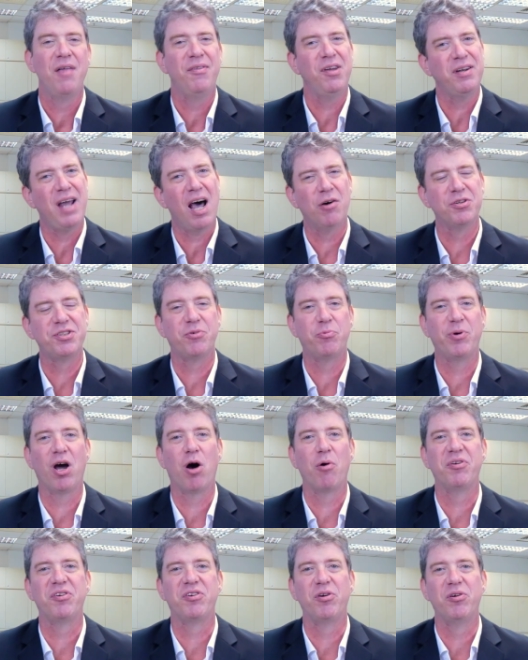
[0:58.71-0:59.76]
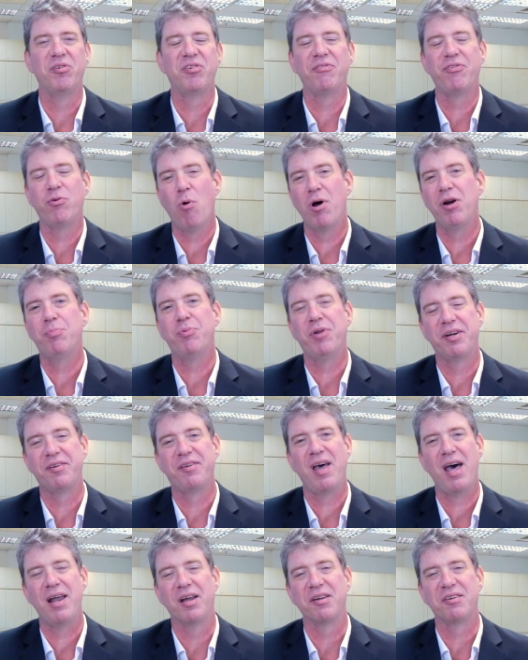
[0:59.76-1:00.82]
The analogy we always use, if you want to play
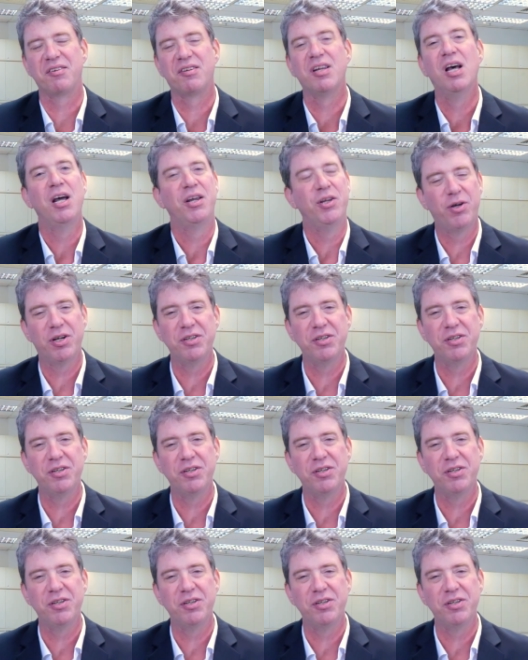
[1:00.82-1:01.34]
tennis, you